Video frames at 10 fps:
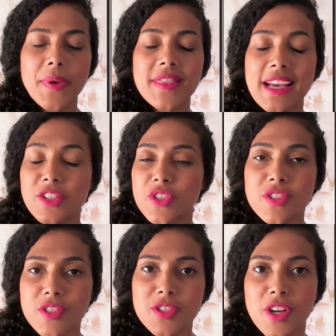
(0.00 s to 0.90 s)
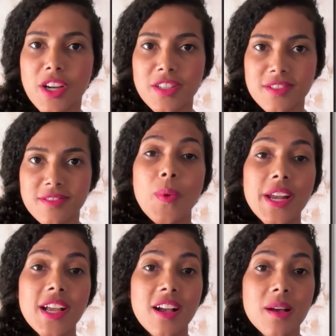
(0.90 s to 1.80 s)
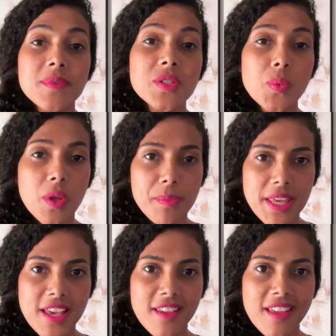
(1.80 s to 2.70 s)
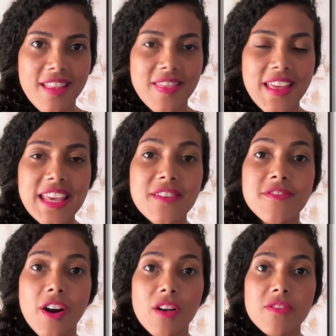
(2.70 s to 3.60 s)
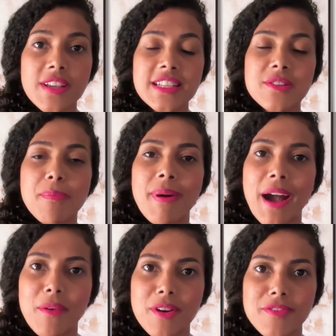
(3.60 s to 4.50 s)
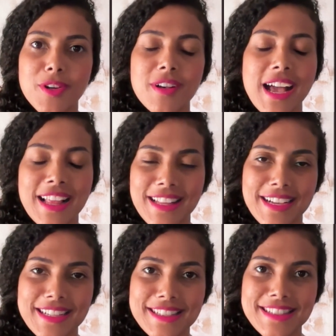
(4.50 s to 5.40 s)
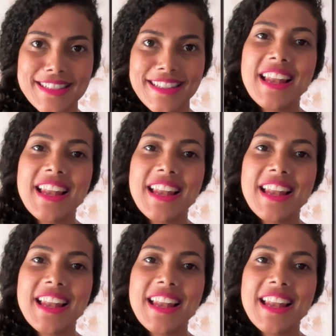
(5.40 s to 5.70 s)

but that's just the start. When it comes to well being, they evolve into powerful allies.